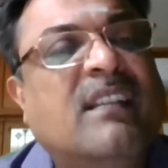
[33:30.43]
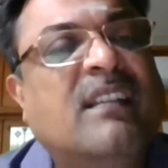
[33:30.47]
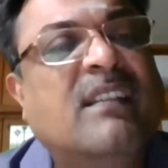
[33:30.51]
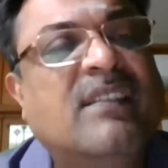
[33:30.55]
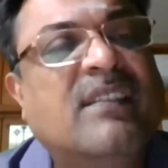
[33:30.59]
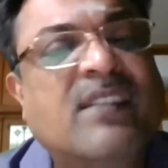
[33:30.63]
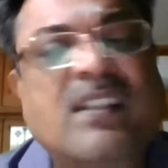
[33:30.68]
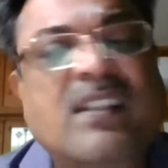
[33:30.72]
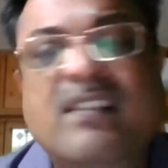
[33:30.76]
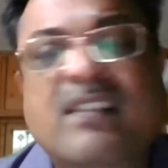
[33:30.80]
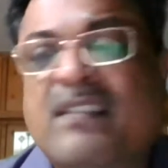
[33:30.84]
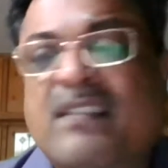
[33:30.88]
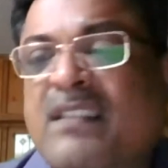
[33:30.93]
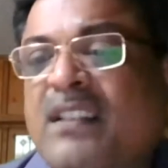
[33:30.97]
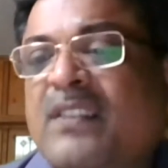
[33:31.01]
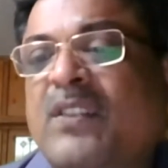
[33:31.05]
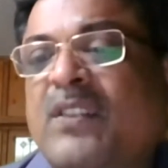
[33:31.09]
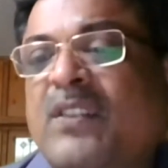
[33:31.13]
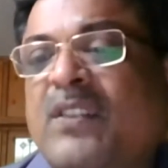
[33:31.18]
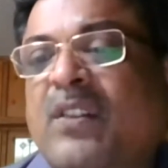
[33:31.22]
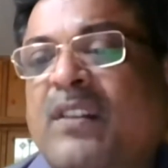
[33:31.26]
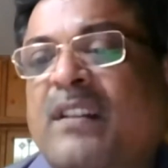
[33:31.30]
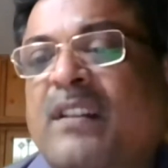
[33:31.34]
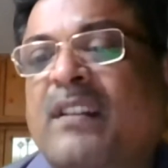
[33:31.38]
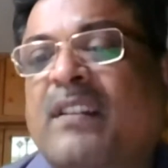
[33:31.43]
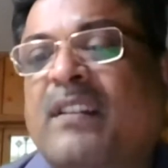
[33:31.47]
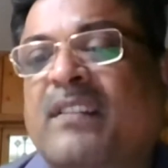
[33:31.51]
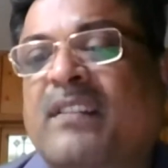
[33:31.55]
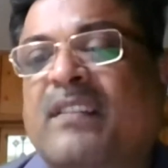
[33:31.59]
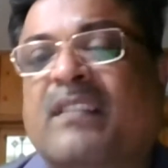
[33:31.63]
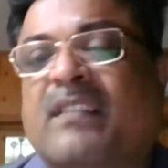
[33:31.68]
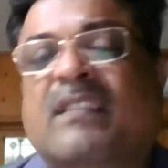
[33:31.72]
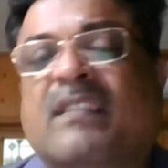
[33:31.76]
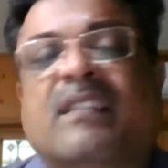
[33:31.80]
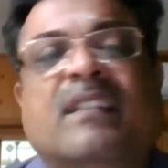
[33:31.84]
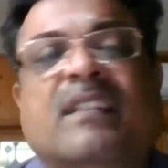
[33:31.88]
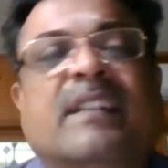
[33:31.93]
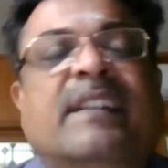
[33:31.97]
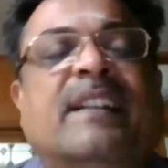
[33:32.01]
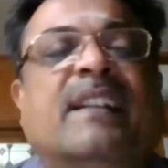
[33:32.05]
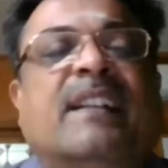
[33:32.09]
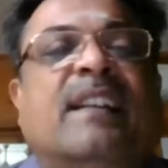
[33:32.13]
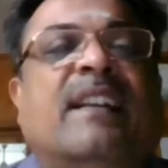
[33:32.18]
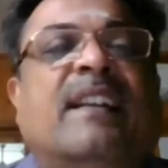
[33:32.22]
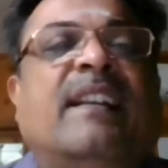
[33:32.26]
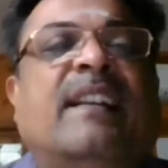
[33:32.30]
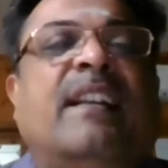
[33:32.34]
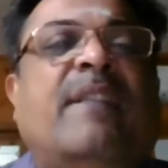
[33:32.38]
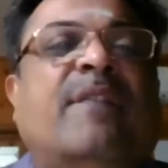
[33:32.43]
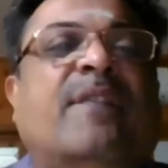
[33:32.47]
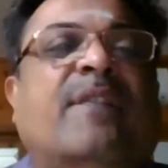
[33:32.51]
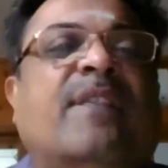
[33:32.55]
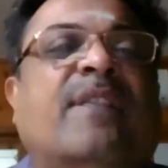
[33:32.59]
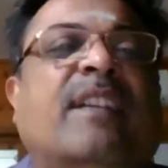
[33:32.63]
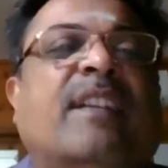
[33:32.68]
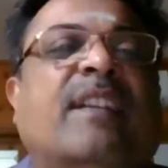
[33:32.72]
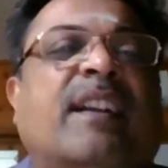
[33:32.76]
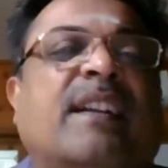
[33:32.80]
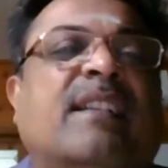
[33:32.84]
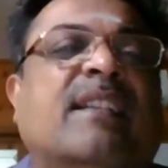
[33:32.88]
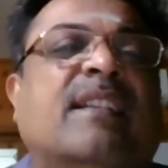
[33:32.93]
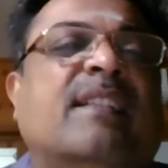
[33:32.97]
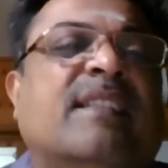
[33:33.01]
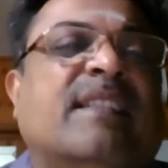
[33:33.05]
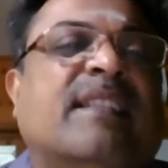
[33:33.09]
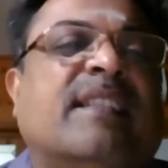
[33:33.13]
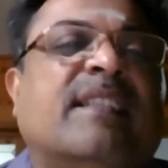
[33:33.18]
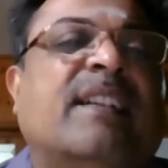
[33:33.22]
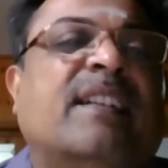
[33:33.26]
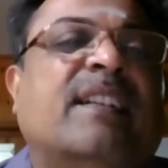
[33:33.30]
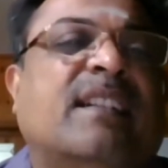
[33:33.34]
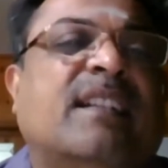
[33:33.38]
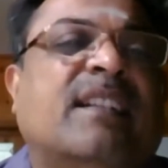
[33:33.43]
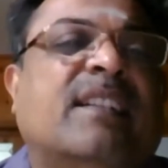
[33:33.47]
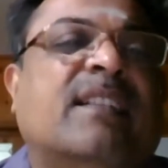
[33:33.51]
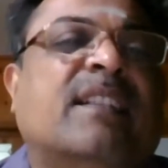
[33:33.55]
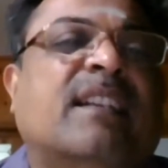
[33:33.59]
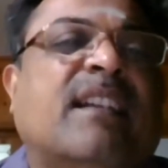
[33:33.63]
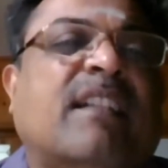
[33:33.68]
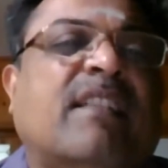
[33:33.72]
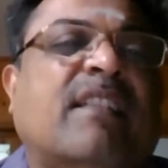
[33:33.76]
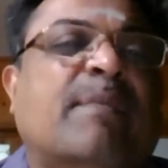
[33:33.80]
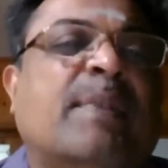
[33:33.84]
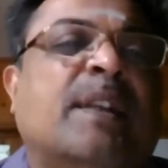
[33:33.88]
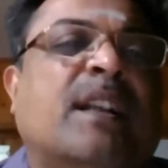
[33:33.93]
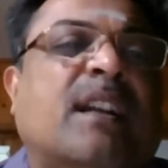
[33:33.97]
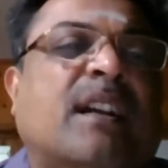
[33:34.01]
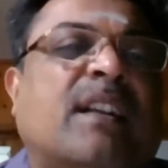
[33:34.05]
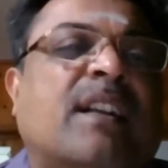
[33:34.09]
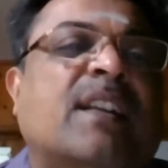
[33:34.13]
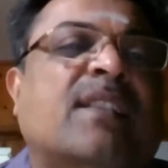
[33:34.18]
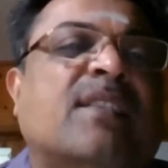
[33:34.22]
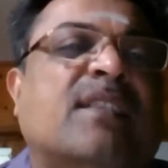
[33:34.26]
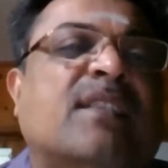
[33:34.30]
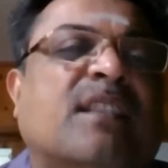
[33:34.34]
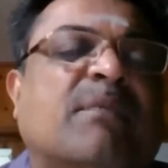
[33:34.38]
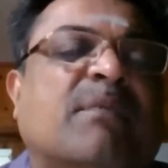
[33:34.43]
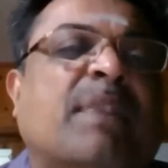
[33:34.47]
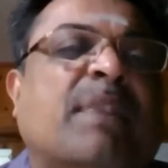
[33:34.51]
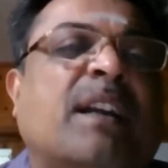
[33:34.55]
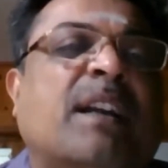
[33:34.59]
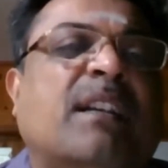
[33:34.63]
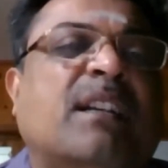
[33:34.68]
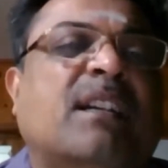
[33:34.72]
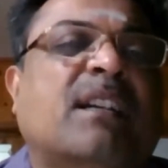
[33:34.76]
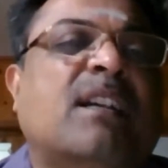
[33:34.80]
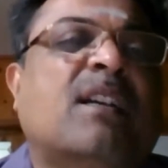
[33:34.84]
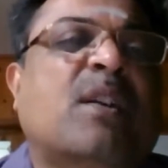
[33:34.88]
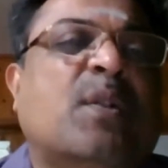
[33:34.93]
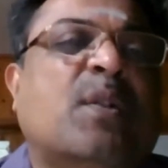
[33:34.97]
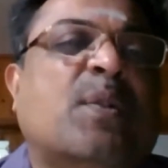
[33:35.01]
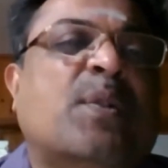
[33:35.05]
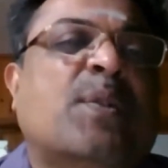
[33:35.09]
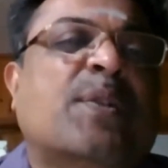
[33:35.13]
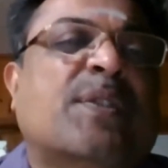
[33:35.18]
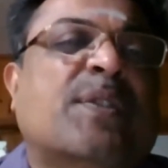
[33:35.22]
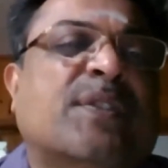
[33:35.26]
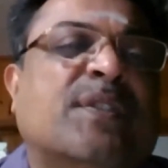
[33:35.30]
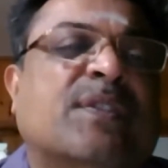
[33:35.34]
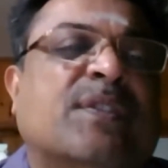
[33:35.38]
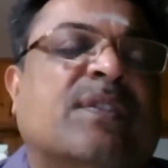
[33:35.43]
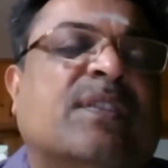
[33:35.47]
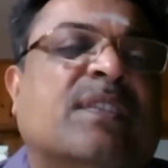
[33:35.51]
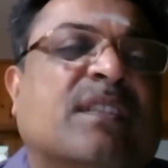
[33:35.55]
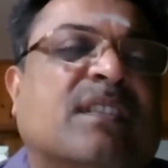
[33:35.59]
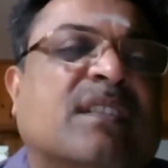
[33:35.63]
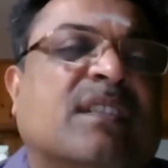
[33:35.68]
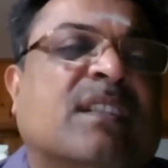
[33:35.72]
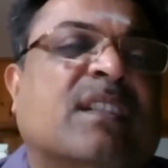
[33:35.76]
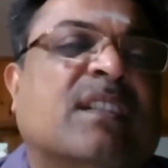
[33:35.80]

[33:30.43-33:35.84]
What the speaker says: GST authorities. Left, right, and center, they have been attaching bank accounts.